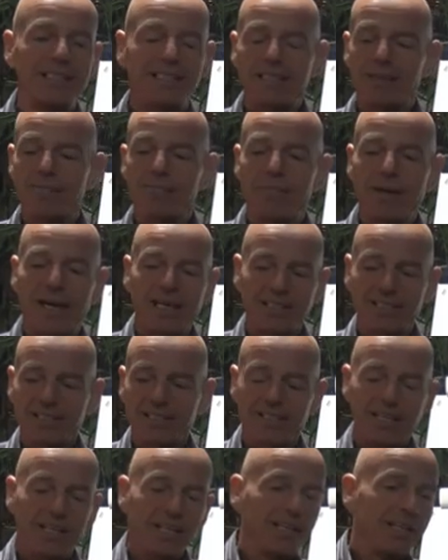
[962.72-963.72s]
That's a
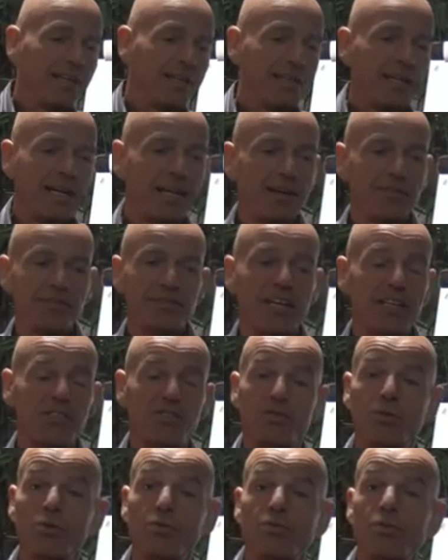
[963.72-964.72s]
must, and I have done
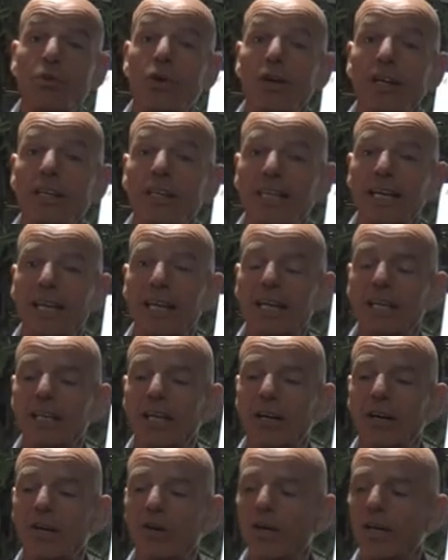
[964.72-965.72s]
so for a year
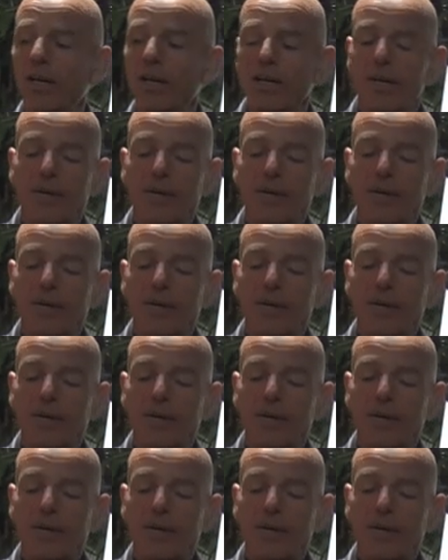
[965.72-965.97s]
now.